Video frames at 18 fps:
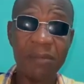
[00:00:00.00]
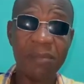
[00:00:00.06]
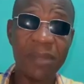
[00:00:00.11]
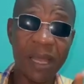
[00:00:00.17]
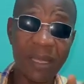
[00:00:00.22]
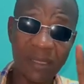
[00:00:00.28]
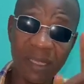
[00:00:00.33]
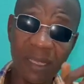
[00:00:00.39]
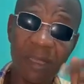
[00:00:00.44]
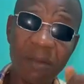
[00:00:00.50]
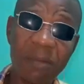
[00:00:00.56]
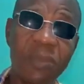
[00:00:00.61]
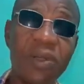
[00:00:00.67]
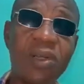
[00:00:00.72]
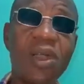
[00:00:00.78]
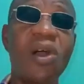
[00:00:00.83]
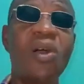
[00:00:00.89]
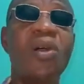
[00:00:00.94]
bi anna
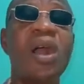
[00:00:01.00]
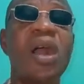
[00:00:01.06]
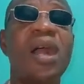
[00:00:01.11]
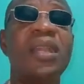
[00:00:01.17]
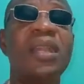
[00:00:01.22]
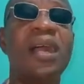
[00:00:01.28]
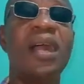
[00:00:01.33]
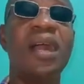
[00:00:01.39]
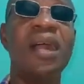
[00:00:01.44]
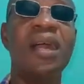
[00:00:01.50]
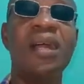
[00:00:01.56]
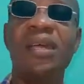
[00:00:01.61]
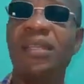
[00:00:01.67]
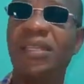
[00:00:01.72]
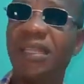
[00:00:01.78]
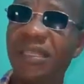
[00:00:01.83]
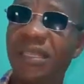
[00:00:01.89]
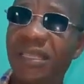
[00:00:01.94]
rabbaka awhalaha,
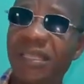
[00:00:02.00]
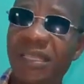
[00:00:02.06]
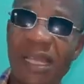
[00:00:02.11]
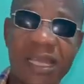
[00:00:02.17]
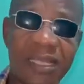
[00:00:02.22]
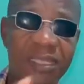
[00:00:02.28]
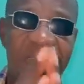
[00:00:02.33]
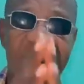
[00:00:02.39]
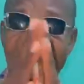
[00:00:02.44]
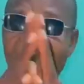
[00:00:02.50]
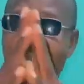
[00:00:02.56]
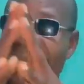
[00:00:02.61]
the day that the